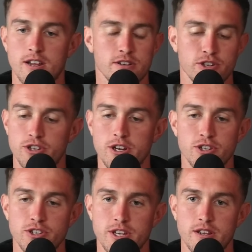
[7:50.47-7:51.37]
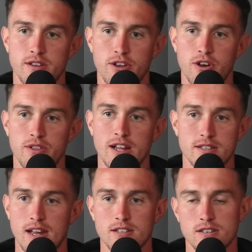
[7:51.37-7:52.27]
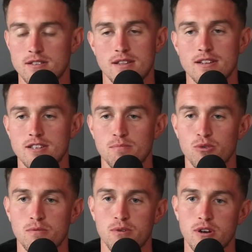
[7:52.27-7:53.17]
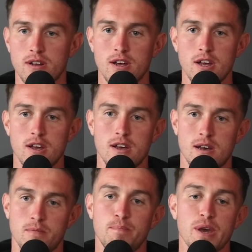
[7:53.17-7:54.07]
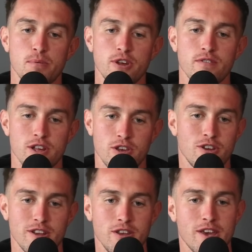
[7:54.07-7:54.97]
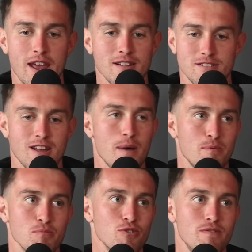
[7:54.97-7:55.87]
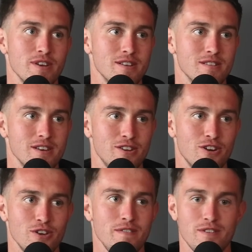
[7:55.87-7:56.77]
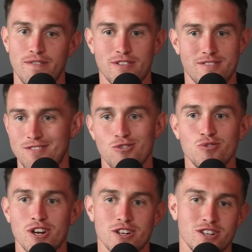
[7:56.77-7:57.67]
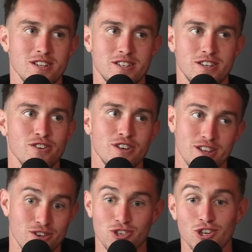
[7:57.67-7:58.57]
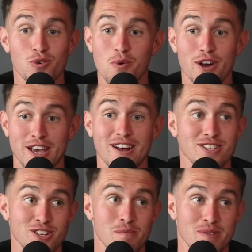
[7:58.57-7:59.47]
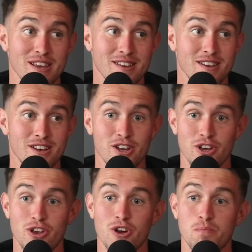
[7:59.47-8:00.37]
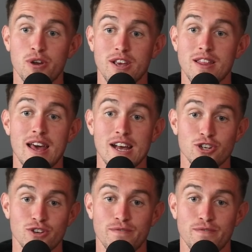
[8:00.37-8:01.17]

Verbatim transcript: extra touches in. Mm-hmm. You know that that's that's the important part. I'm a big believer. Like you can't you can't stop improving. Like mm -hmm. you know, mm-hmm. even if it's two touch and it's silly, like you're still working on something. Yeah. yeah you know, yeah. putting in that extra